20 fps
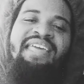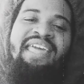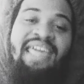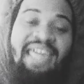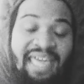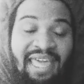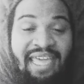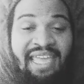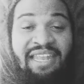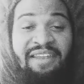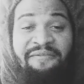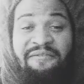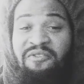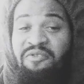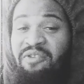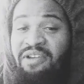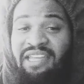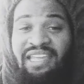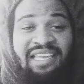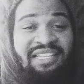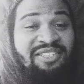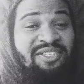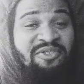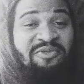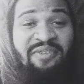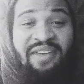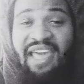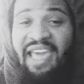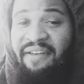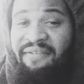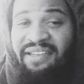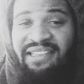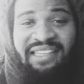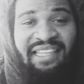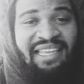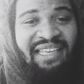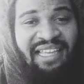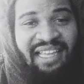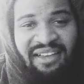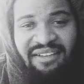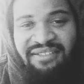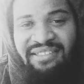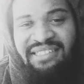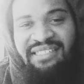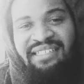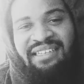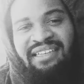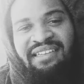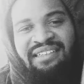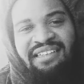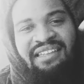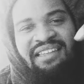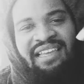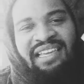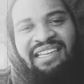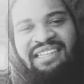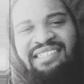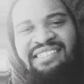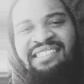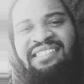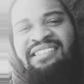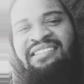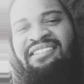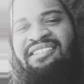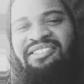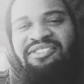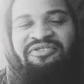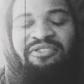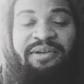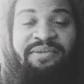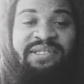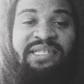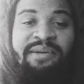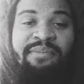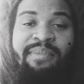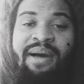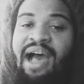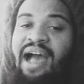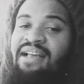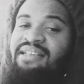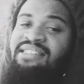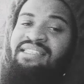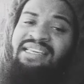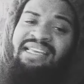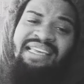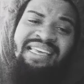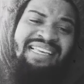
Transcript: And if you want to get into with everything else, the link is in the description box.